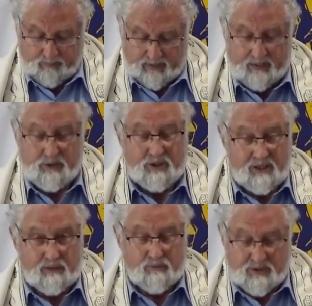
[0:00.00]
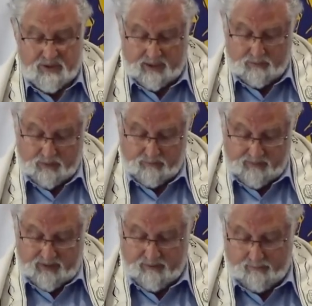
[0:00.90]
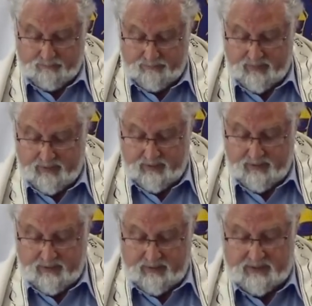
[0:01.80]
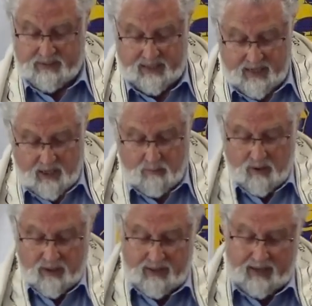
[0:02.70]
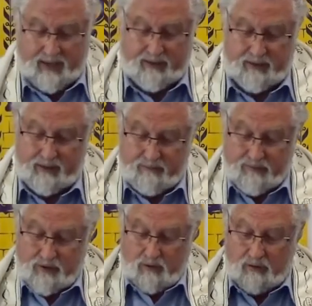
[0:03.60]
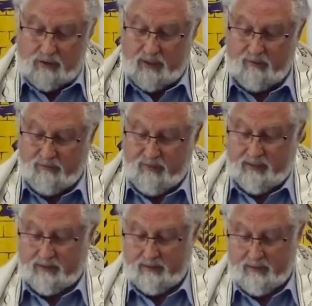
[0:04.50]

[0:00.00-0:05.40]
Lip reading: And she was sick with a fever. Now taking her by the hand, he lifts her onto her feet,